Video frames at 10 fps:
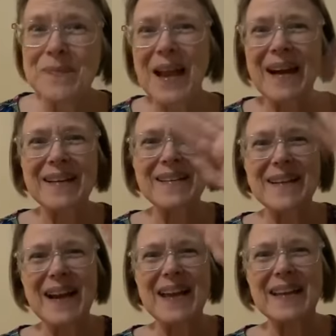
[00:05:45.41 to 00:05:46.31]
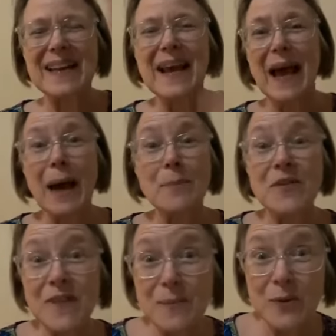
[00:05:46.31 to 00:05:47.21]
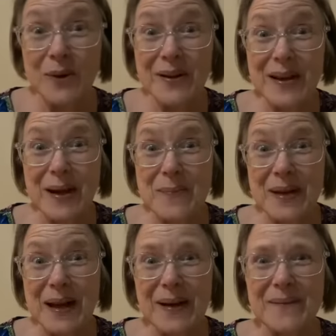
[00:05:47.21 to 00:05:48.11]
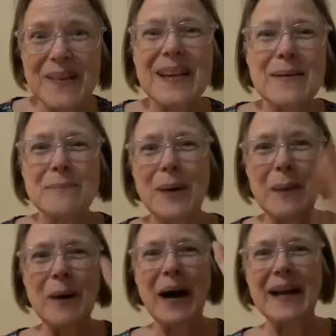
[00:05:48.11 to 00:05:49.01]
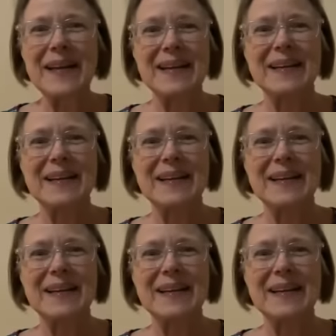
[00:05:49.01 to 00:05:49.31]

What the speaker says: All right. Happy February coming up. Bye-bye.